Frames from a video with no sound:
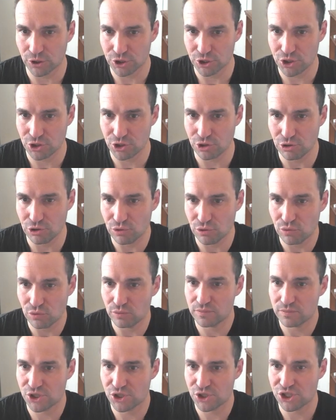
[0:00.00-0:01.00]
to
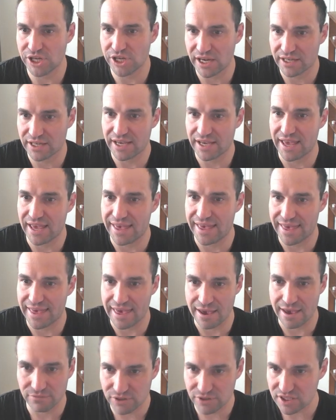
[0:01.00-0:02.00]
check
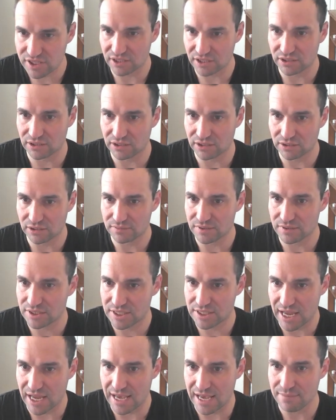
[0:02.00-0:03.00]
every single
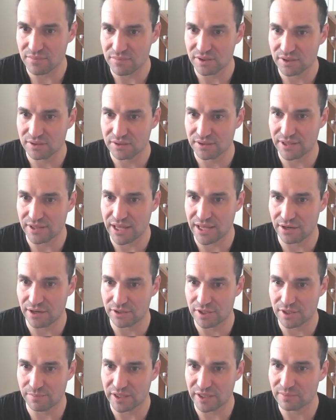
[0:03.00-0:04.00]
time there
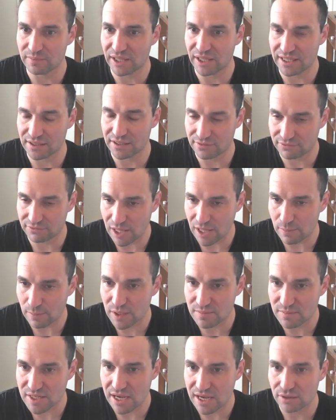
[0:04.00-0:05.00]
in the big blind and the flop
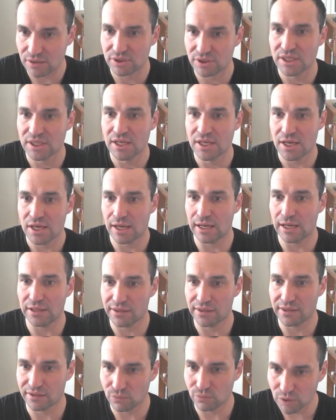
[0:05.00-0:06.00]
comes out.
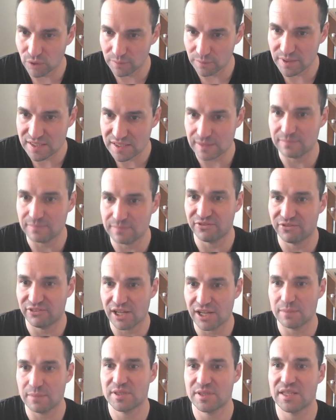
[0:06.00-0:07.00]
There will be some
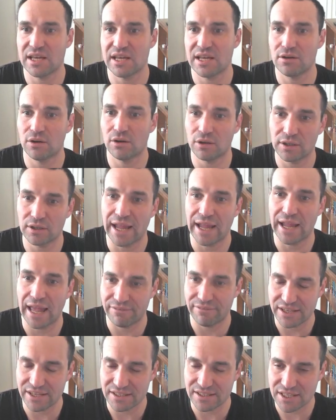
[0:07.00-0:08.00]
flops that are
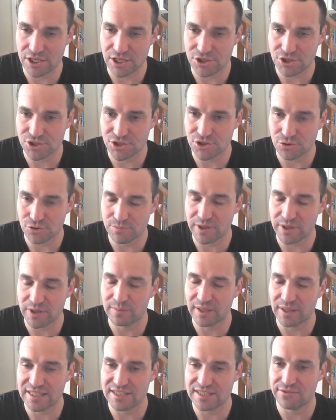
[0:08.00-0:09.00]
advantageous to big
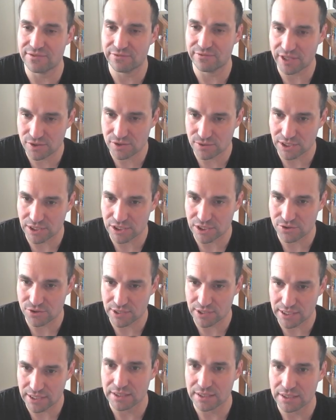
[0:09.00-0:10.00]
blind's defense range,
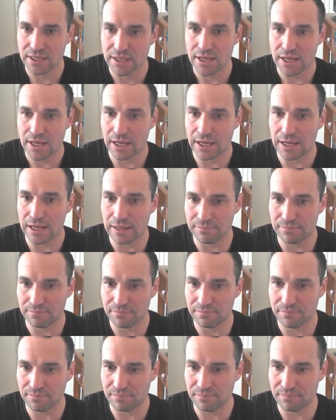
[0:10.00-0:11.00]
right?
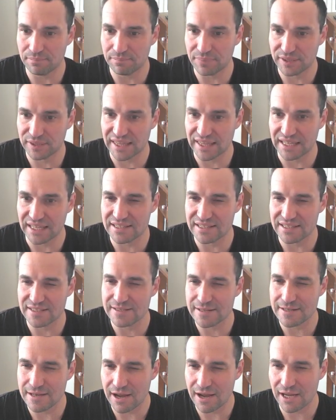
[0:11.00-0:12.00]
But that does
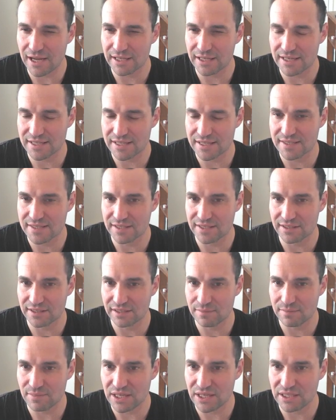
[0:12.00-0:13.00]
not
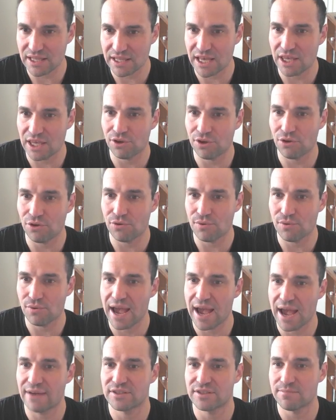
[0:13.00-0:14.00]
necessarily mean that you
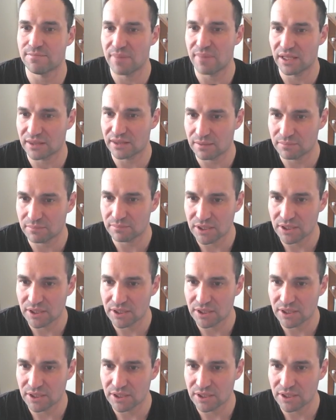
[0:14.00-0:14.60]
have to bet them.